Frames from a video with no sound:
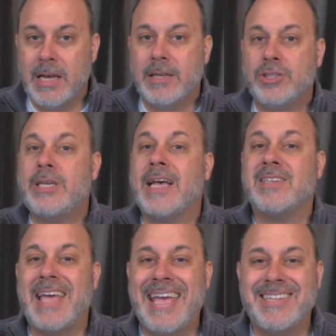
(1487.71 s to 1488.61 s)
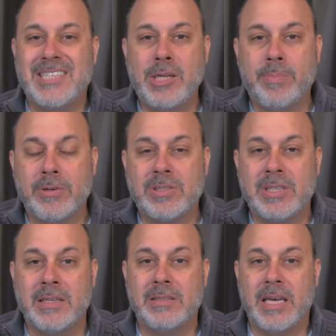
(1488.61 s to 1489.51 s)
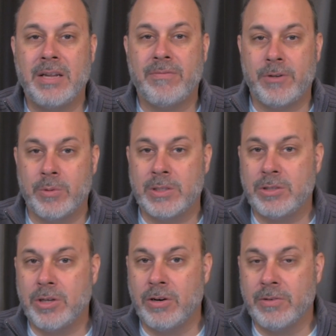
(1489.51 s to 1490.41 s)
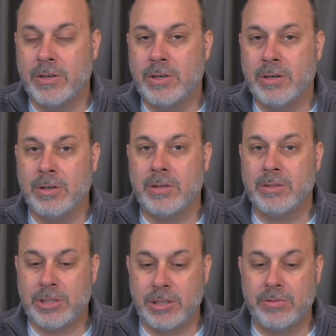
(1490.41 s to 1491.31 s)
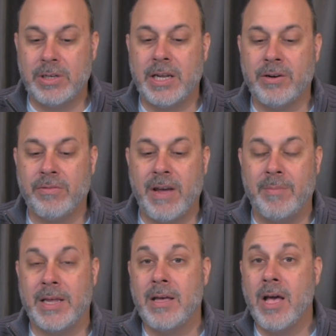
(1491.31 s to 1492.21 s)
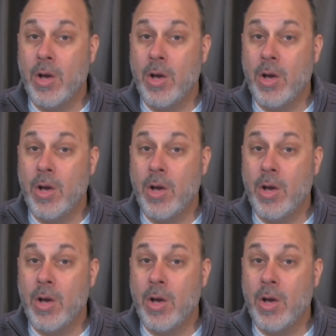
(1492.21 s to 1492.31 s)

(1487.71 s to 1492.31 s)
she has an 18% influence over her children and her family.